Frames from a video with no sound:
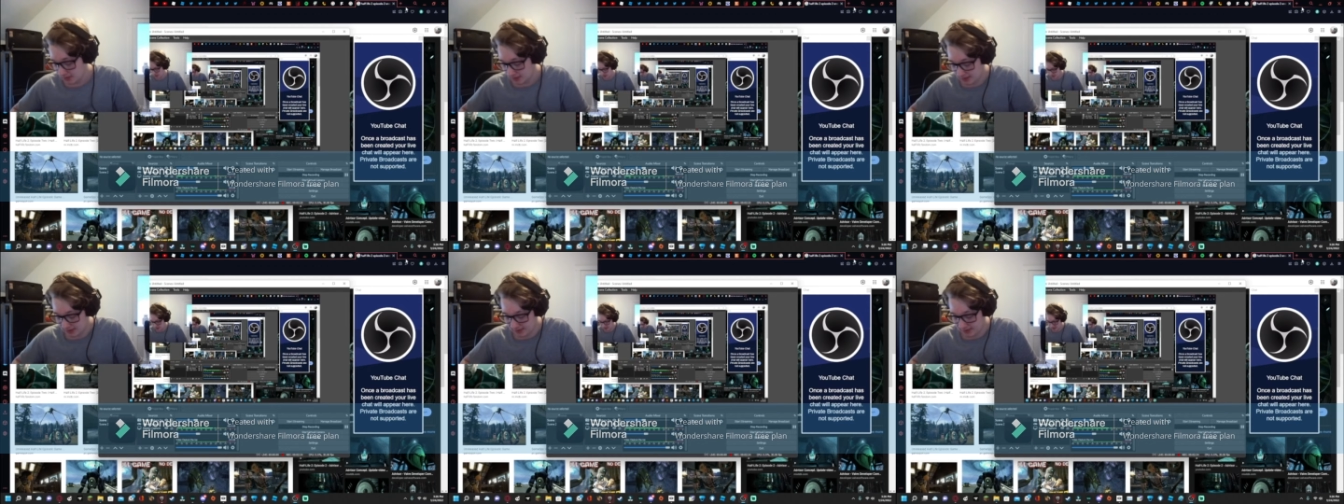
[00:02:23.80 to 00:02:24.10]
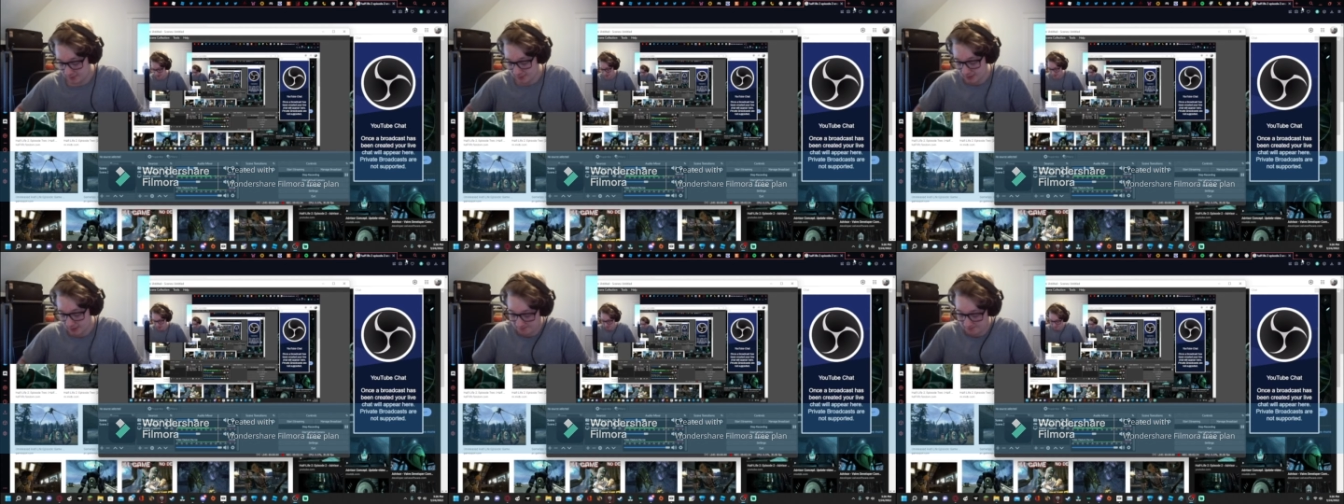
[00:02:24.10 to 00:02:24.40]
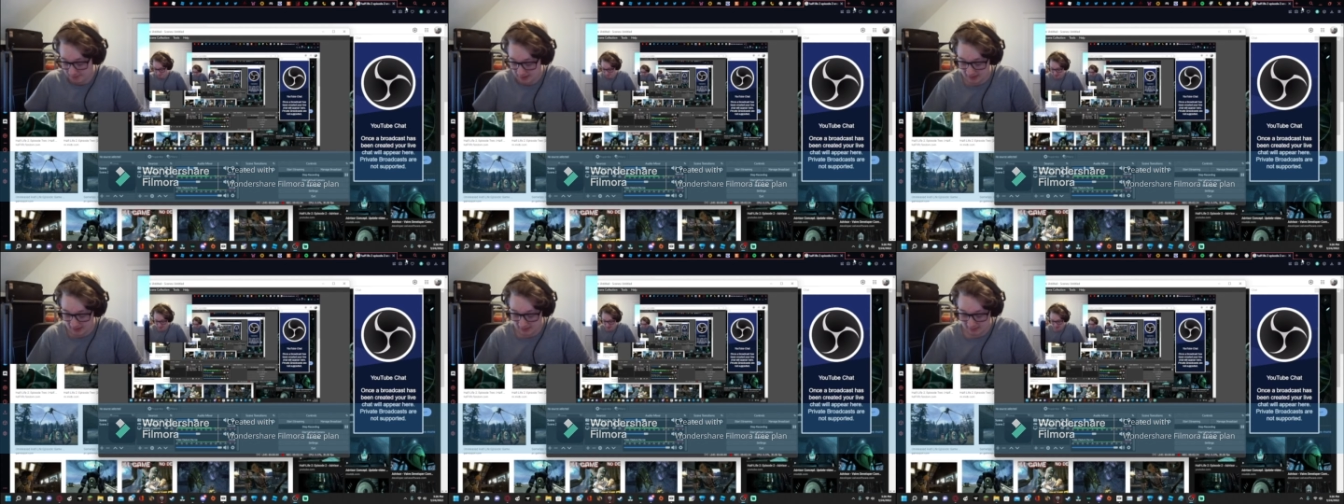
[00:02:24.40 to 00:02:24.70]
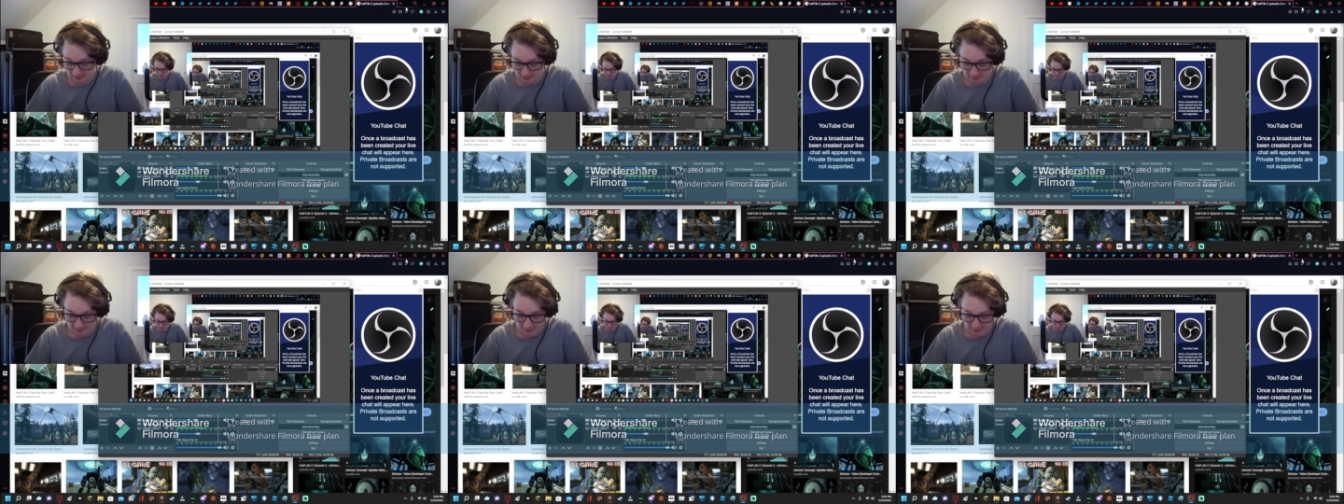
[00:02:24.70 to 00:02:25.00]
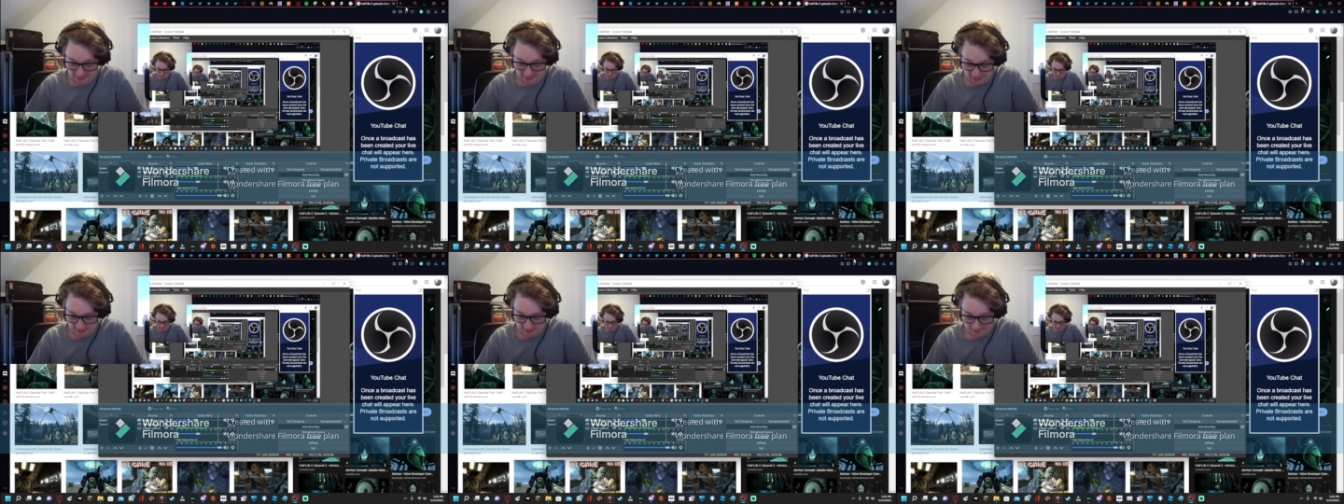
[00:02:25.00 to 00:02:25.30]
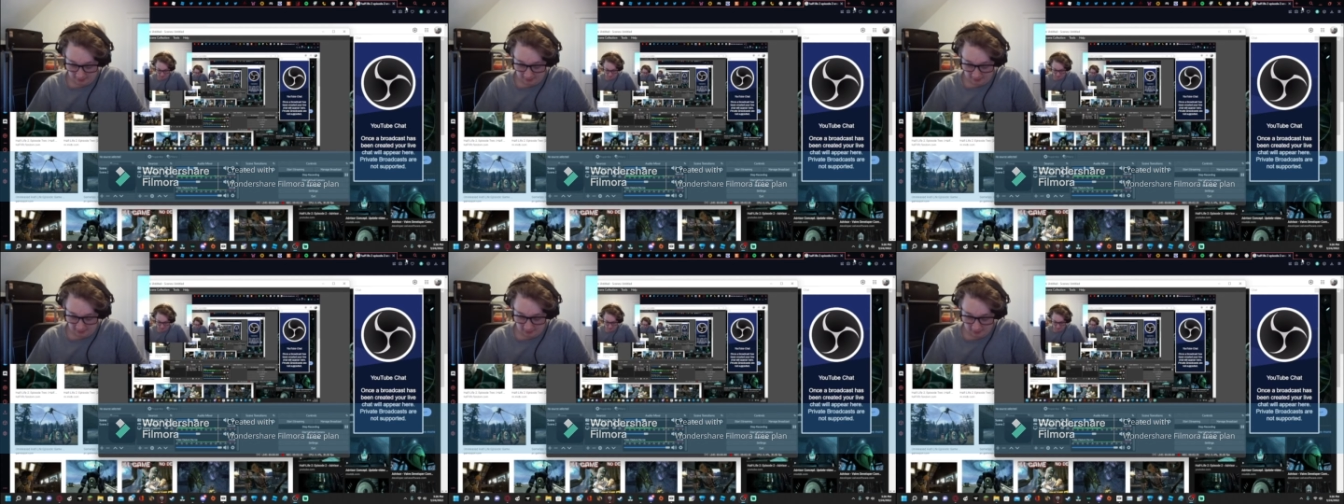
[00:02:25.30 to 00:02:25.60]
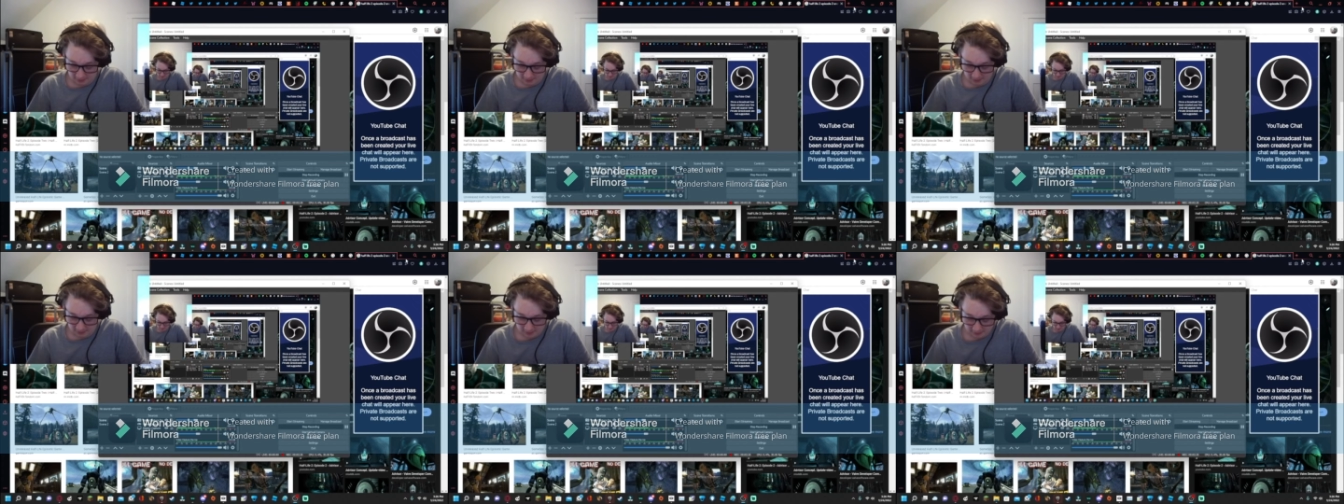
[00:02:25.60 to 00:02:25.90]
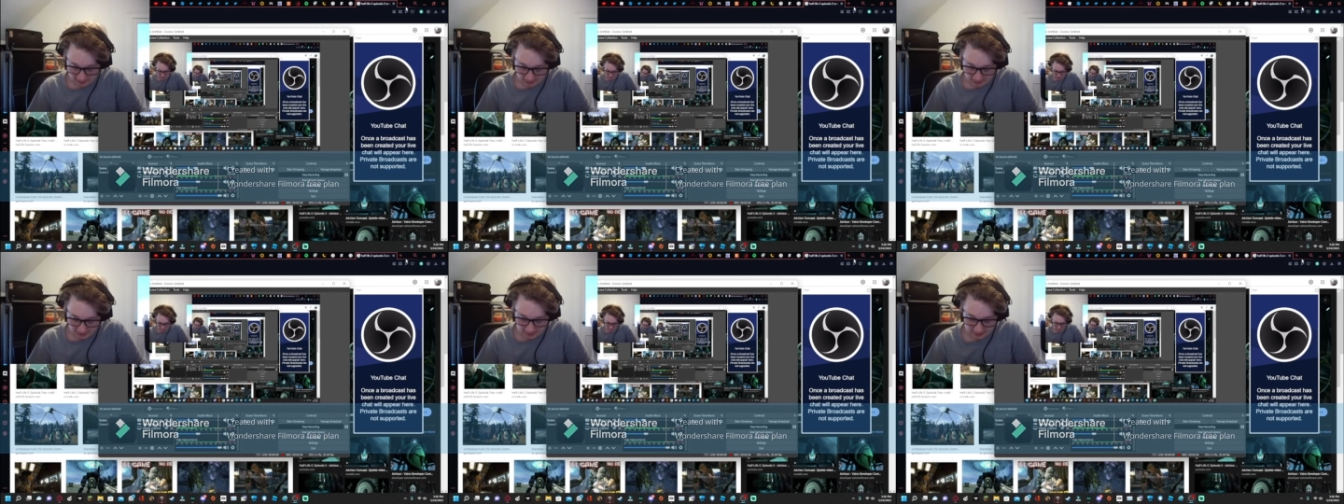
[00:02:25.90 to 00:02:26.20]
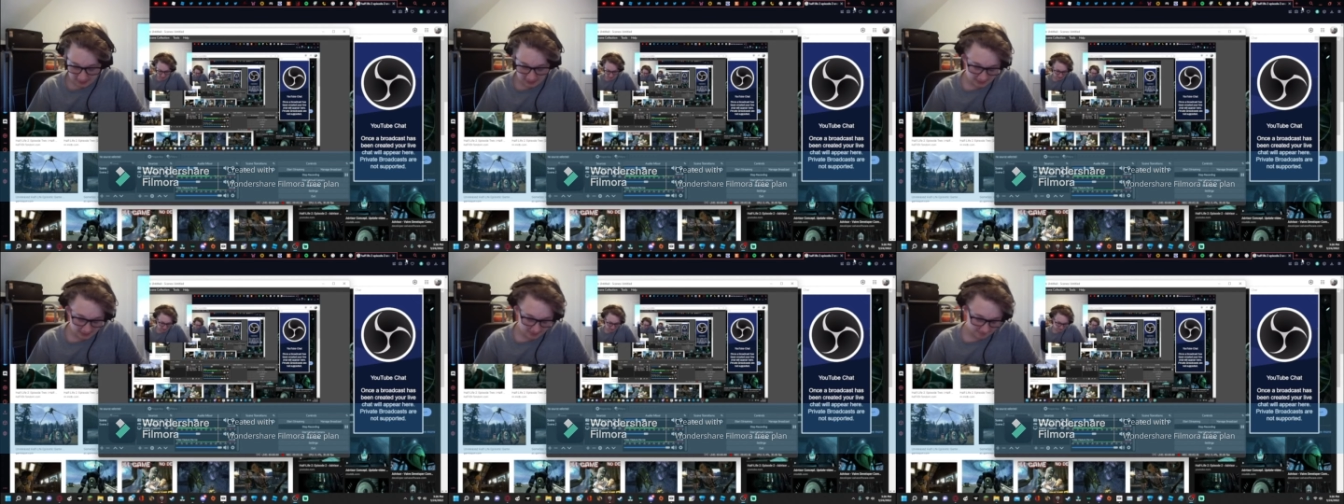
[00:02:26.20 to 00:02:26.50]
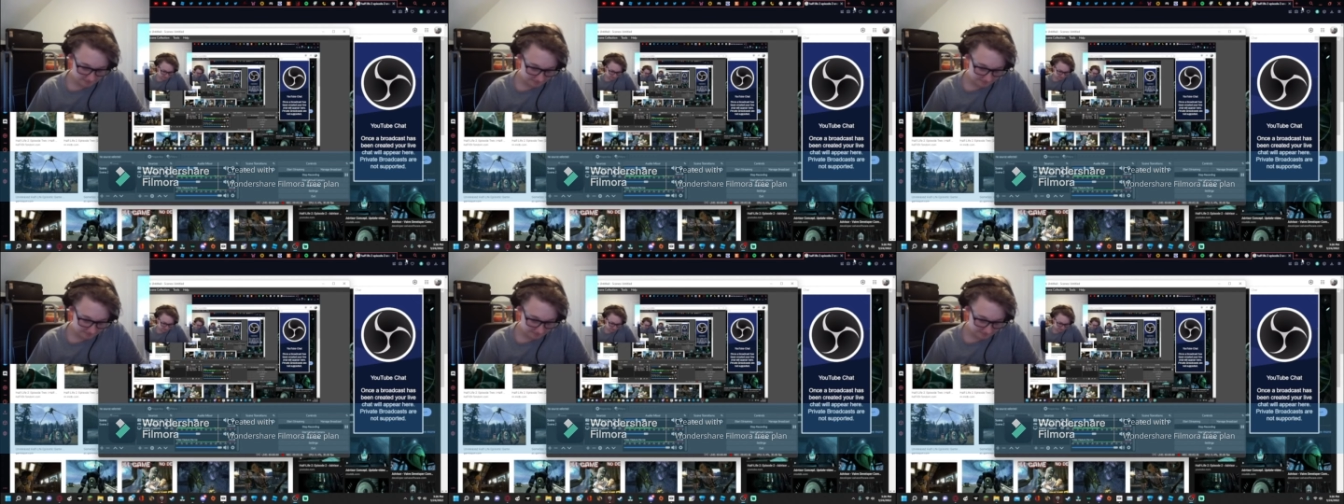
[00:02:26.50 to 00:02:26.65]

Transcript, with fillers: anyway, back on topic here. Uh,